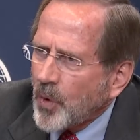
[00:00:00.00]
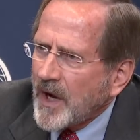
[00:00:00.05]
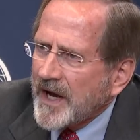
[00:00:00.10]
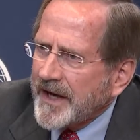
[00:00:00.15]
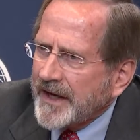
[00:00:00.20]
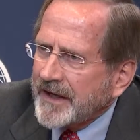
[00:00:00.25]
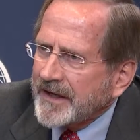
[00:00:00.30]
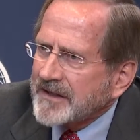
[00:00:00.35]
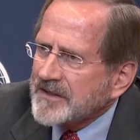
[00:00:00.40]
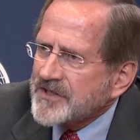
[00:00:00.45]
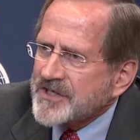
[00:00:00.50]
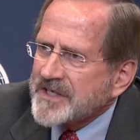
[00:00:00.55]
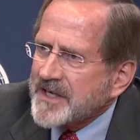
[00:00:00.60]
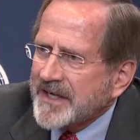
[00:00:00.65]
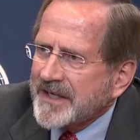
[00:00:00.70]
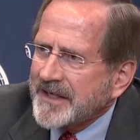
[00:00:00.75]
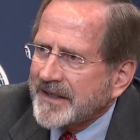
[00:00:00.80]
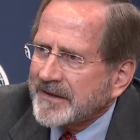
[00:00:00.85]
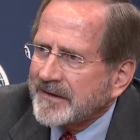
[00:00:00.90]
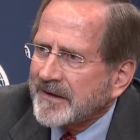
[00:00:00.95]
way,
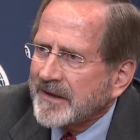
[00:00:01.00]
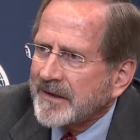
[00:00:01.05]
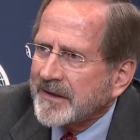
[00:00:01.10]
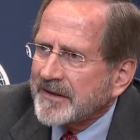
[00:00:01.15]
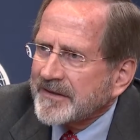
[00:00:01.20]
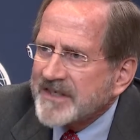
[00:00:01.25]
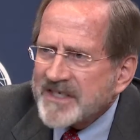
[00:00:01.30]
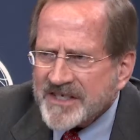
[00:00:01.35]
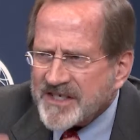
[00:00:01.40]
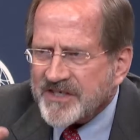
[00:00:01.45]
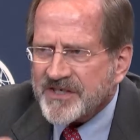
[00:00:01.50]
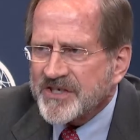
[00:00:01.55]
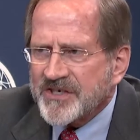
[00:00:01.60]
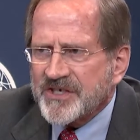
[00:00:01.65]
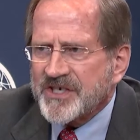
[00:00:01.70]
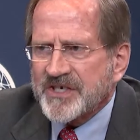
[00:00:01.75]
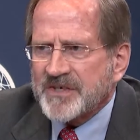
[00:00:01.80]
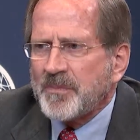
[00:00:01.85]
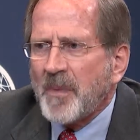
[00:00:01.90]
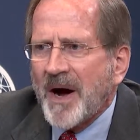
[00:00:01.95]
saying, this isn't
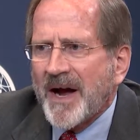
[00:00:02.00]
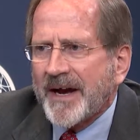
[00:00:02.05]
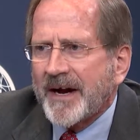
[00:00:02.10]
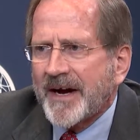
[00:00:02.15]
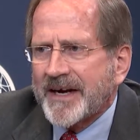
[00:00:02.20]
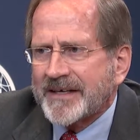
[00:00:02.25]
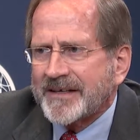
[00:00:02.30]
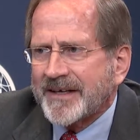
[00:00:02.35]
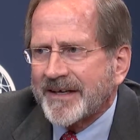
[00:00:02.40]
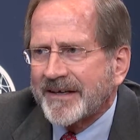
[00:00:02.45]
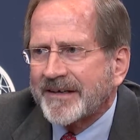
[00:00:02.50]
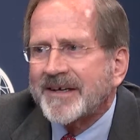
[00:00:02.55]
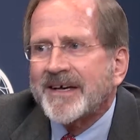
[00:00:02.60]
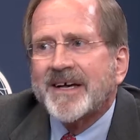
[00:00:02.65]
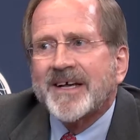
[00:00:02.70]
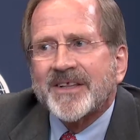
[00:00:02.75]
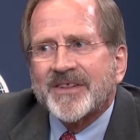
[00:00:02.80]
just my idea.